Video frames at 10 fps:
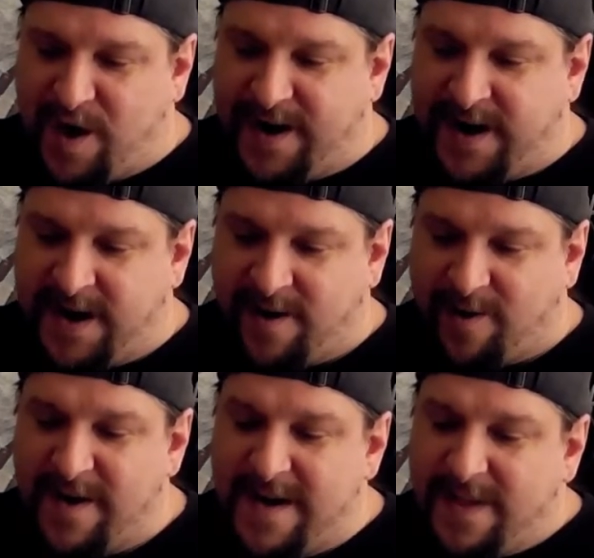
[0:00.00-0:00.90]
is on
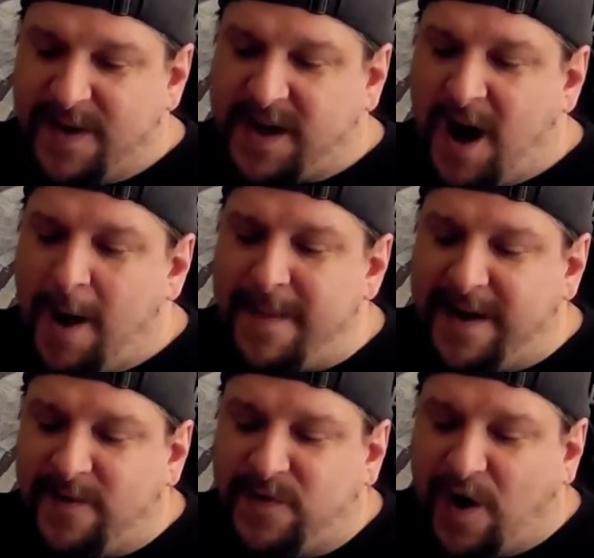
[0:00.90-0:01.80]
here. The
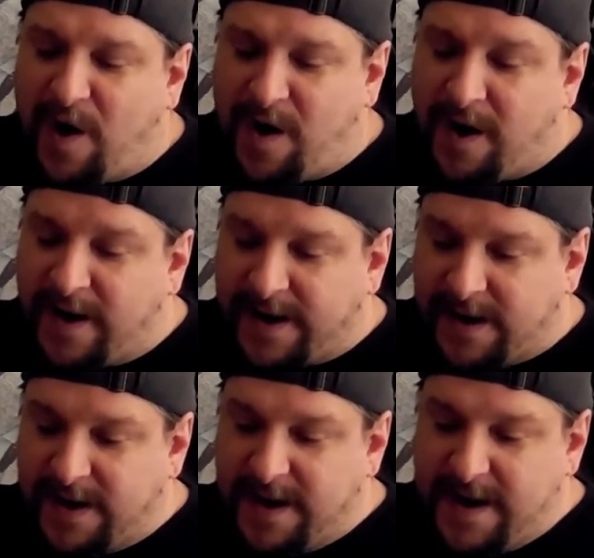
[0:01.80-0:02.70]
Coming Dawn.